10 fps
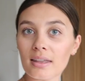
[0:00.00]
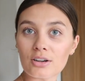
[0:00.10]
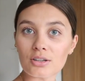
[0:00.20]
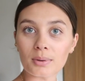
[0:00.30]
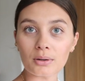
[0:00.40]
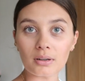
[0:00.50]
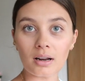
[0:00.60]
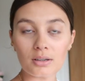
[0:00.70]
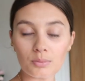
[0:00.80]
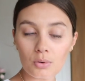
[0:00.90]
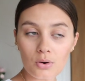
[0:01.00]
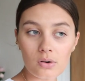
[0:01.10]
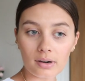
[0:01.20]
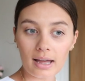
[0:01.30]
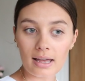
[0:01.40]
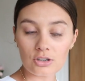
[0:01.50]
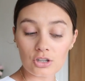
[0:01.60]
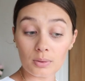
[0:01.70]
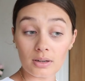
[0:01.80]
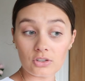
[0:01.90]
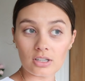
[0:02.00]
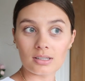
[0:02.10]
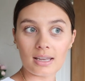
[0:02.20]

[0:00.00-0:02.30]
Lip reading: And then I just went on a nice walk, as you will have just